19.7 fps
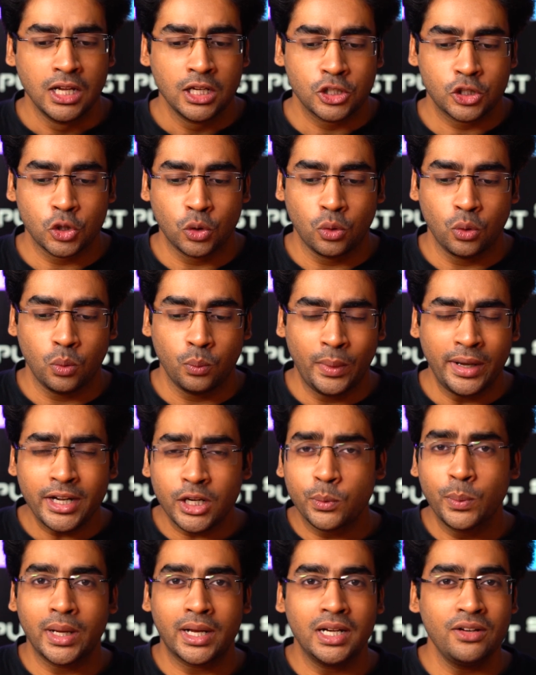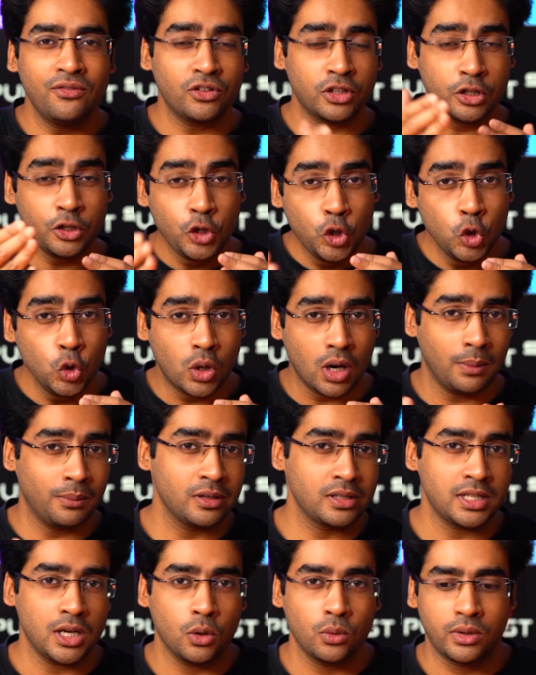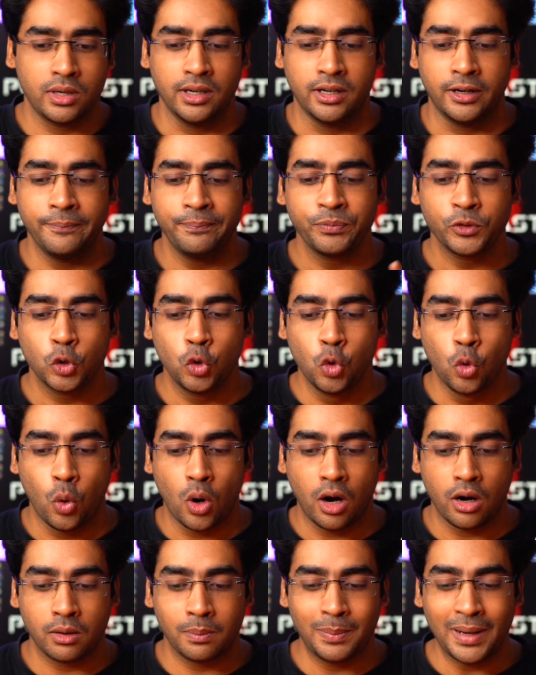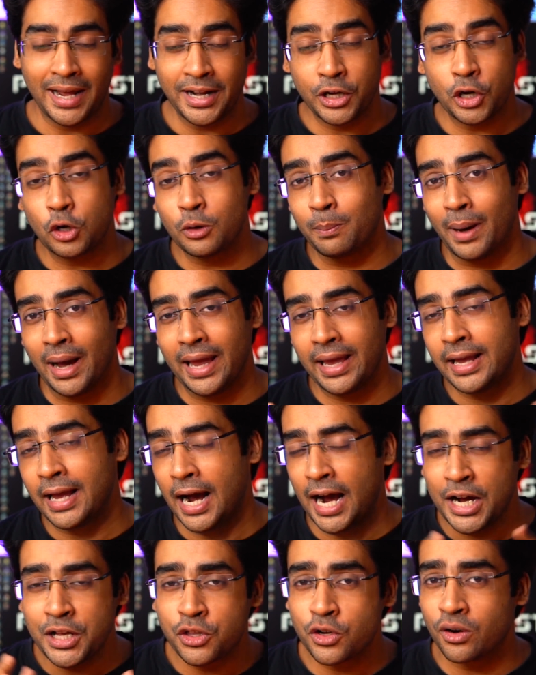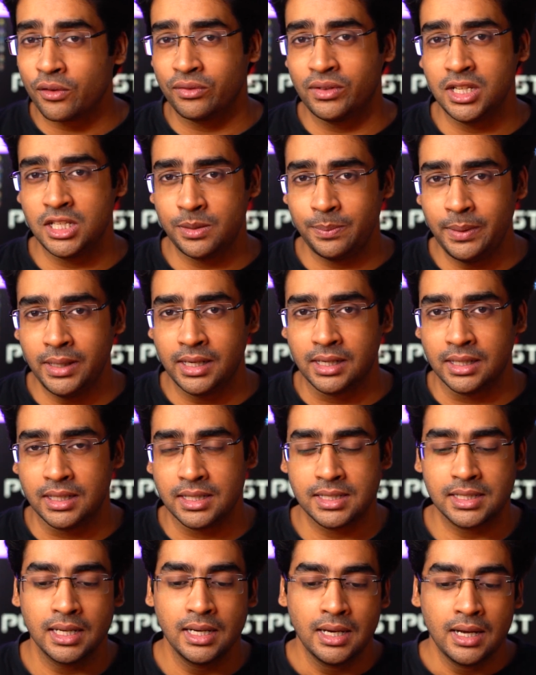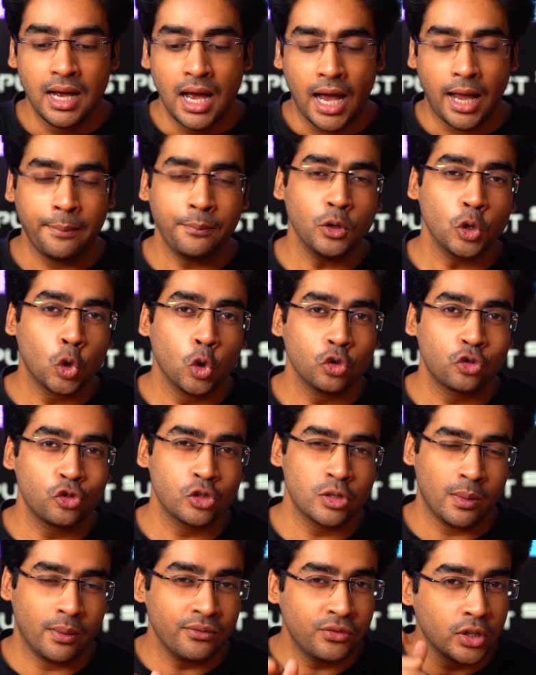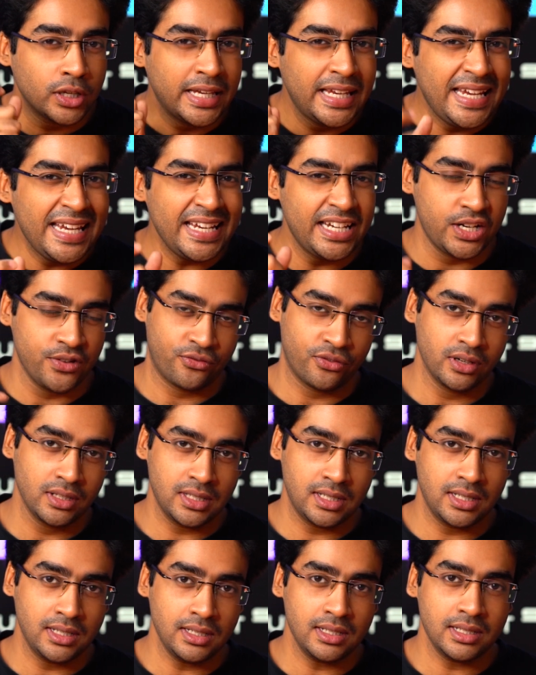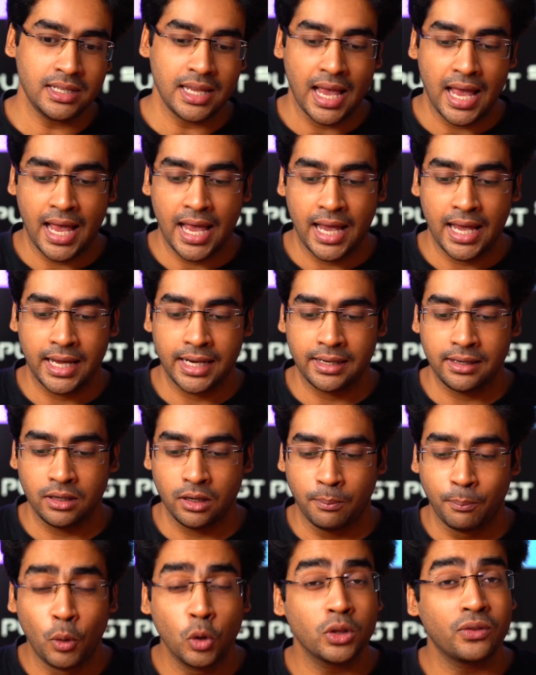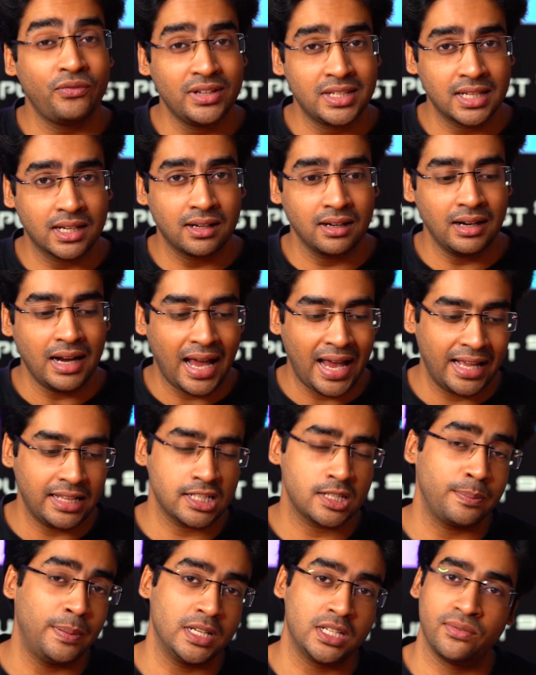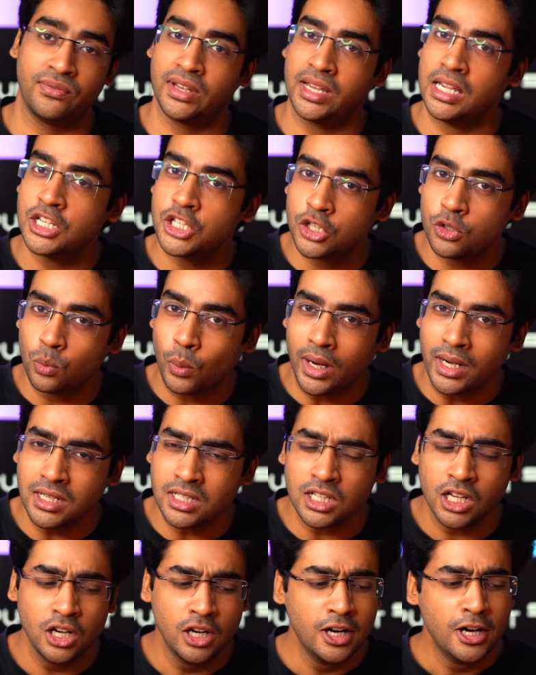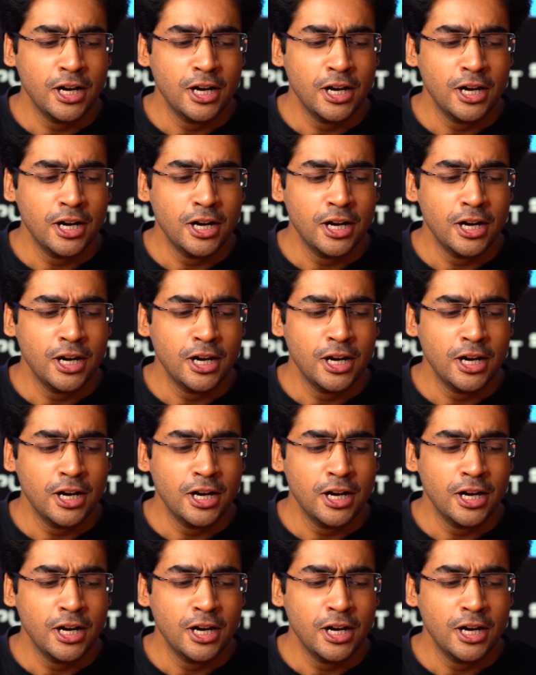So very quickly, for the newcomers out here who are planning on buying either of these speakers, I'm going to go through some of the key differences and both physical and specification wise.